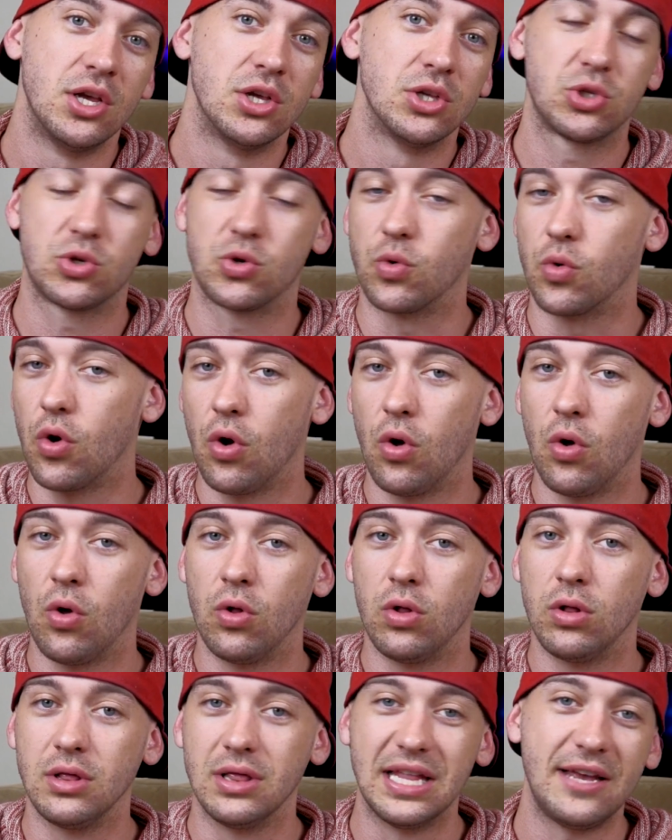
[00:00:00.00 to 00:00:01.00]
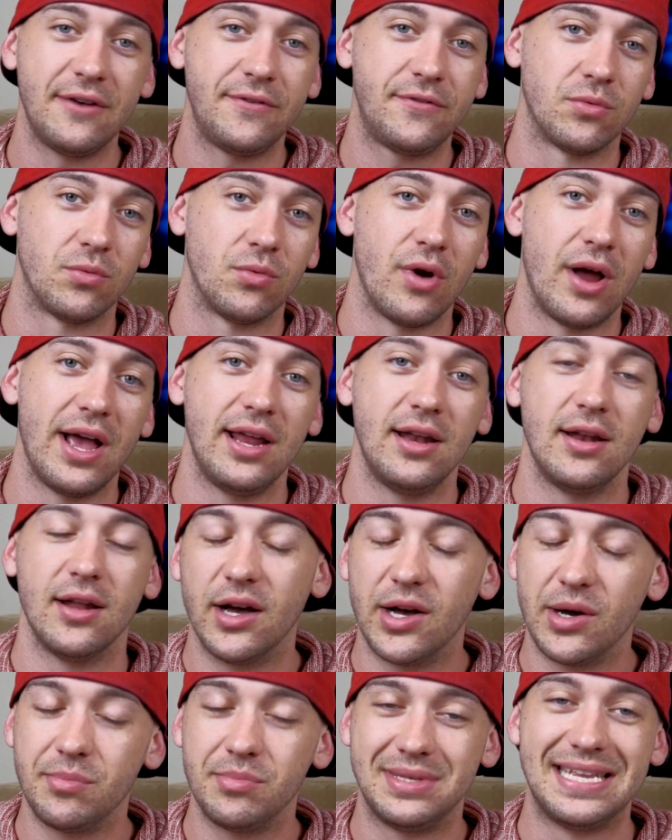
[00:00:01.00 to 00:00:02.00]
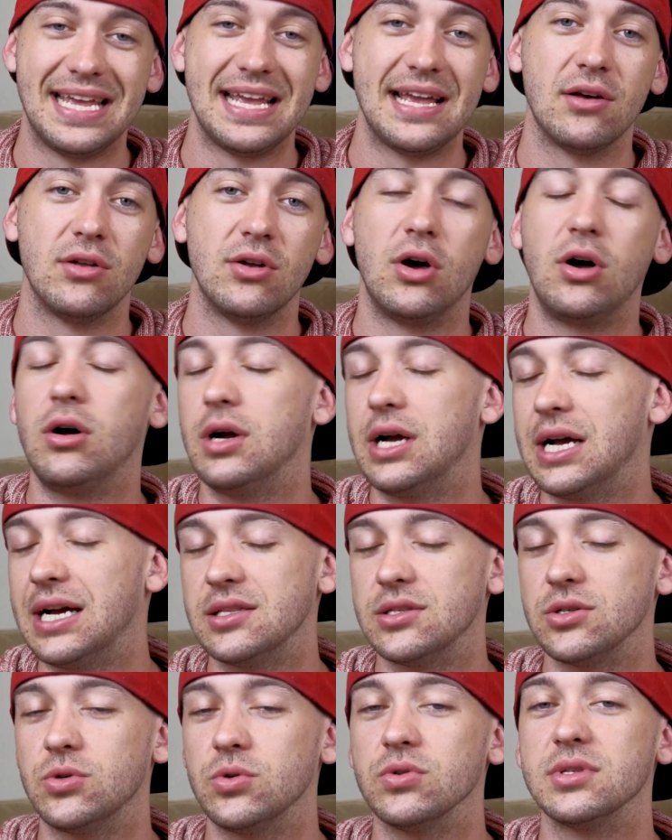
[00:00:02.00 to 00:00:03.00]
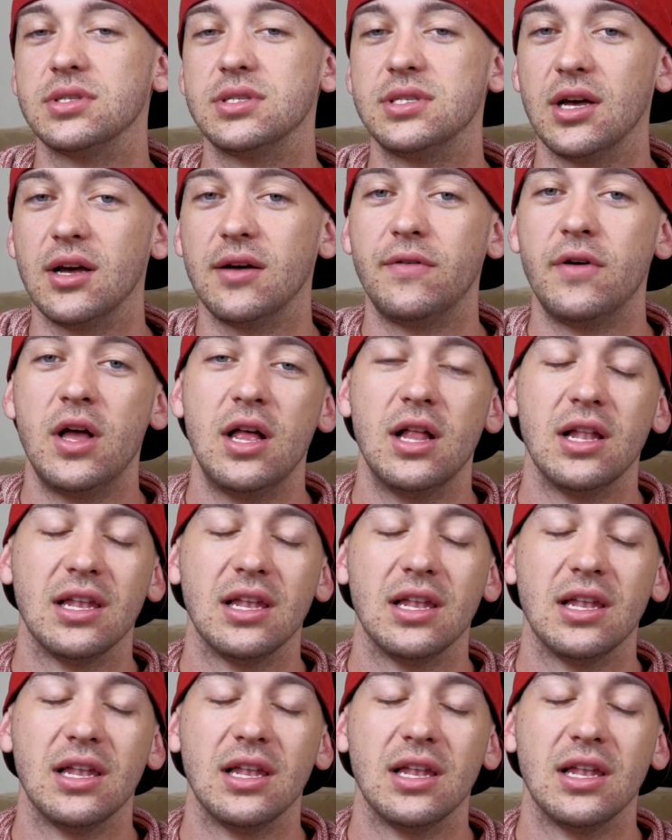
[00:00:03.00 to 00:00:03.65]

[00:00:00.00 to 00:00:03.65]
scroll left, right, up, down, all kinds of cool stuff.